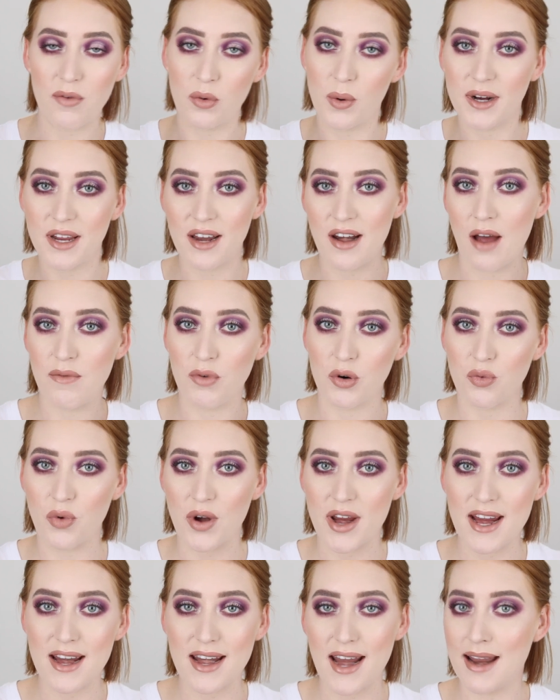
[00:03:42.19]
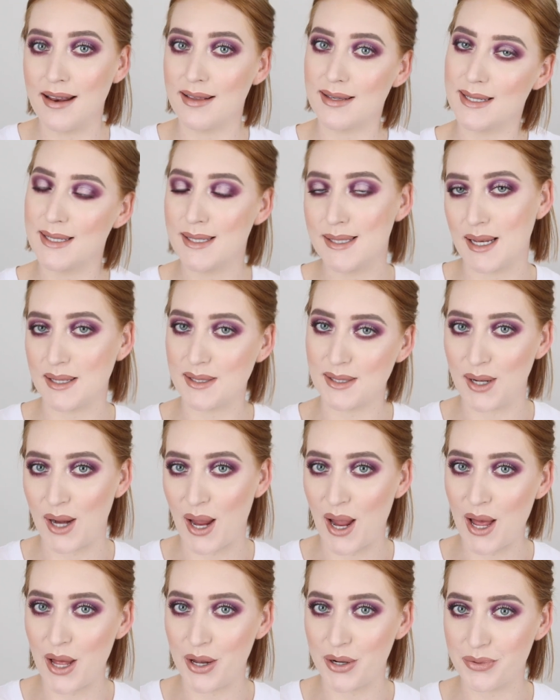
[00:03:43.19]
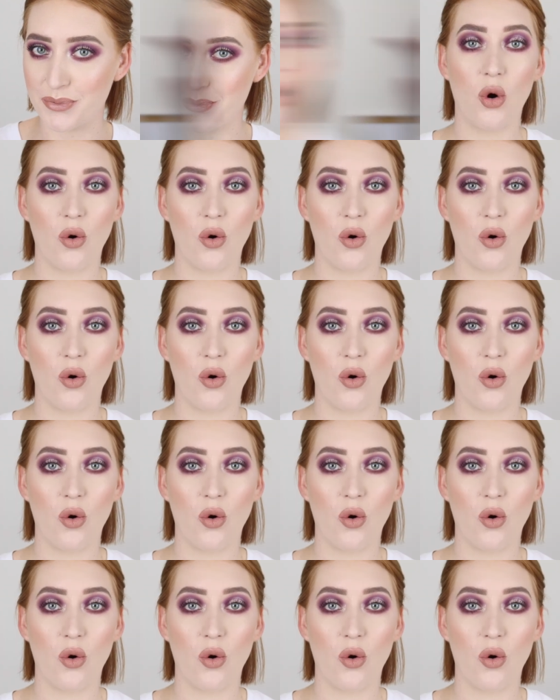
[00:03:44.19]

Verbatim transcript: everyone can have a read and suss it out?